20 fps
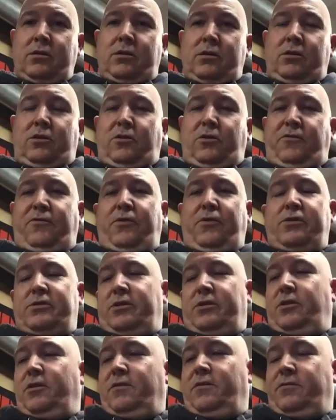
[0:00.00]

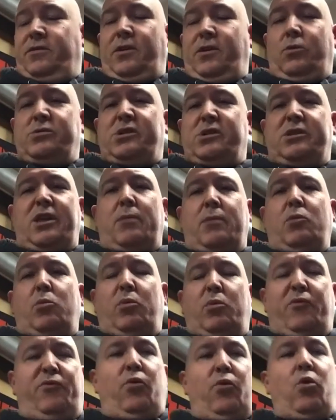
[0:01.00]
There was a demo
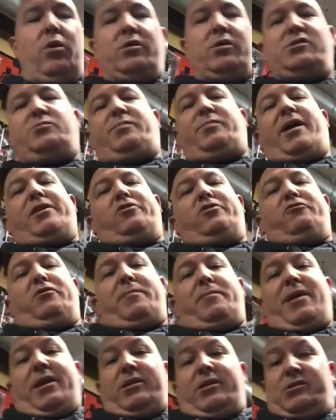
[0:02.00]
before Splatter Remains.